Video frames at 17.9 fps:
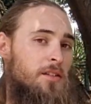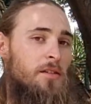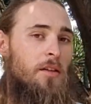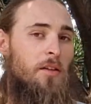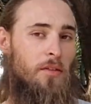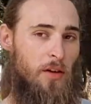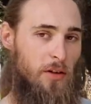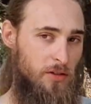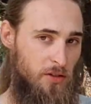
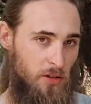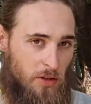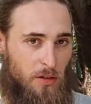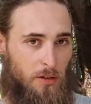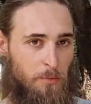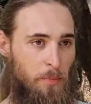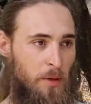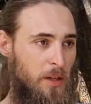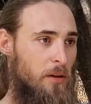those are a
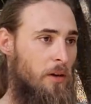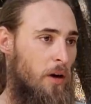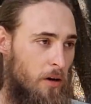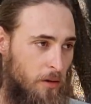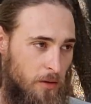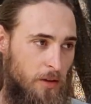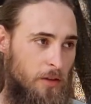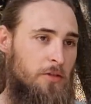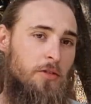bit
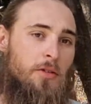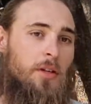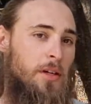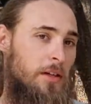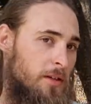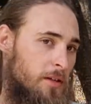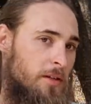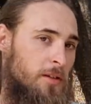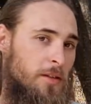harder to
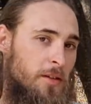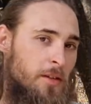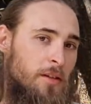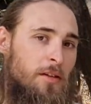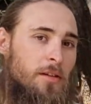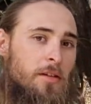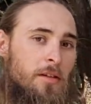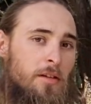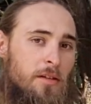hit
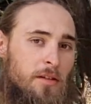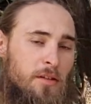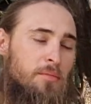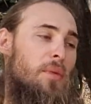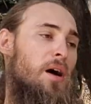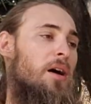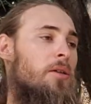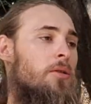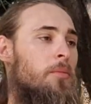in
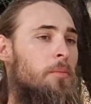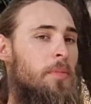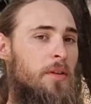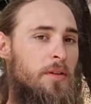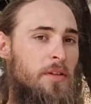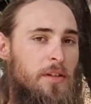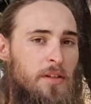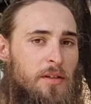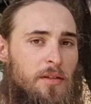my
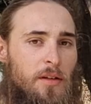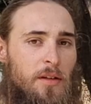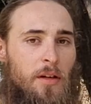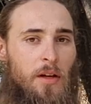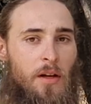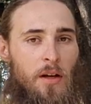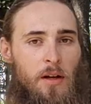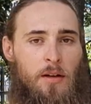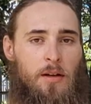opinion,
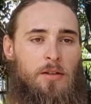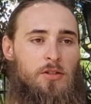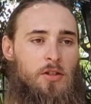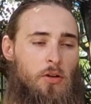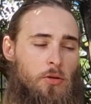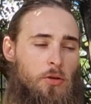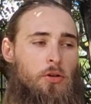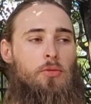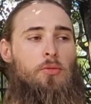so
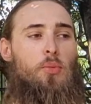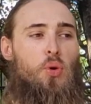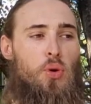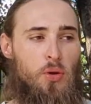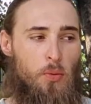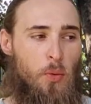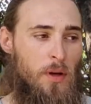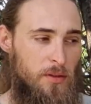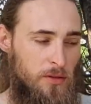you
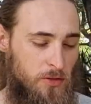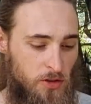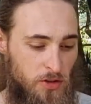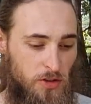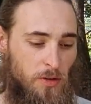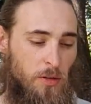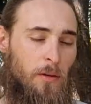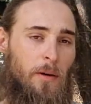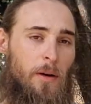would want to
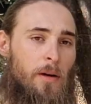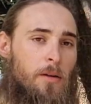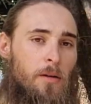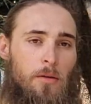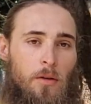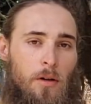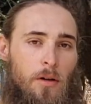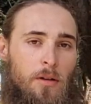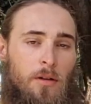start out
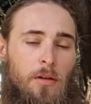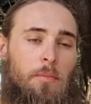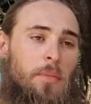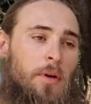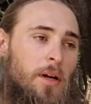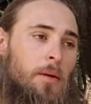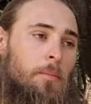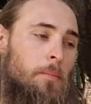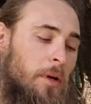on a
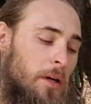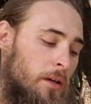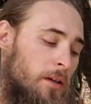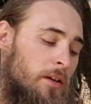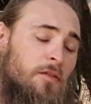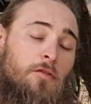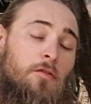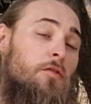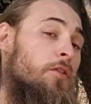pipe. But
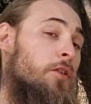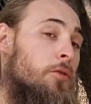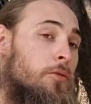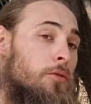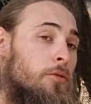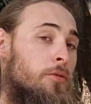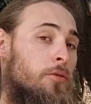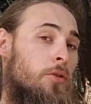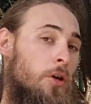if
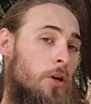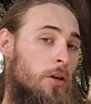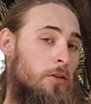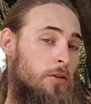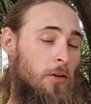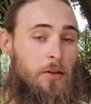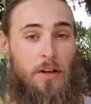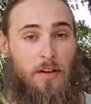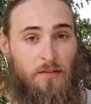you
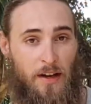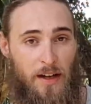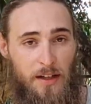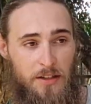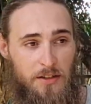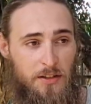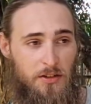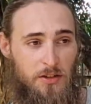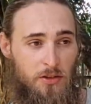don't have
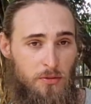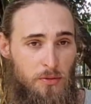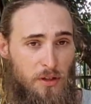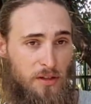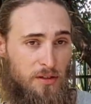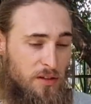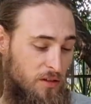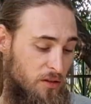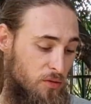access to
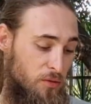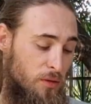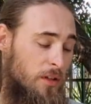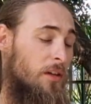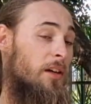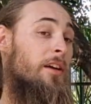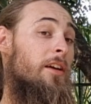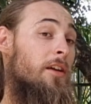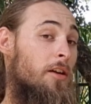one and you want
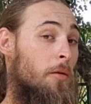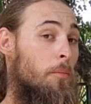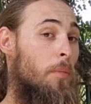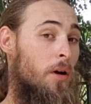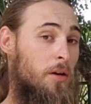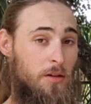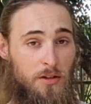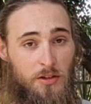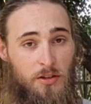to hit a
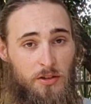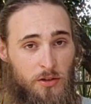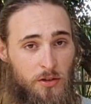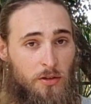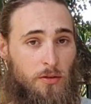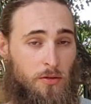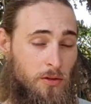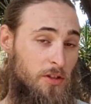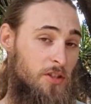box
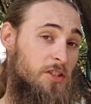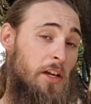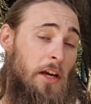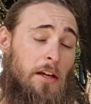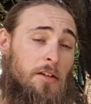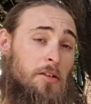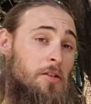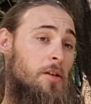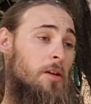or a
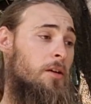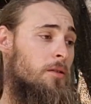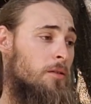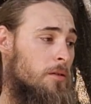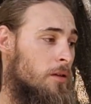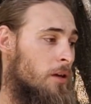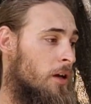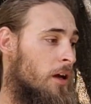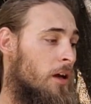skate rail,
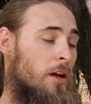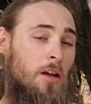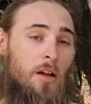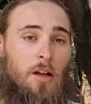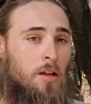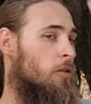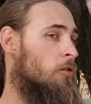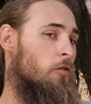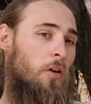
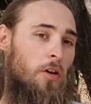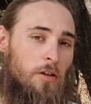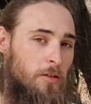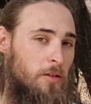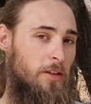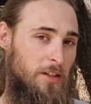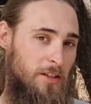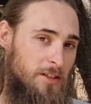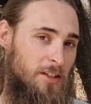follow
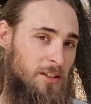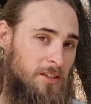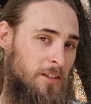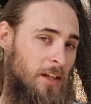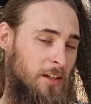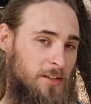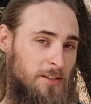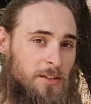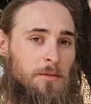these
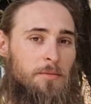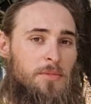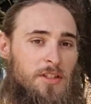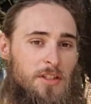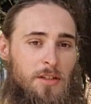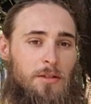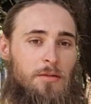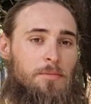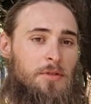exact same
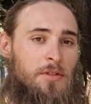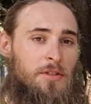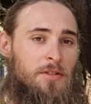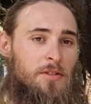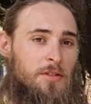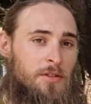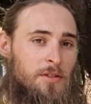steps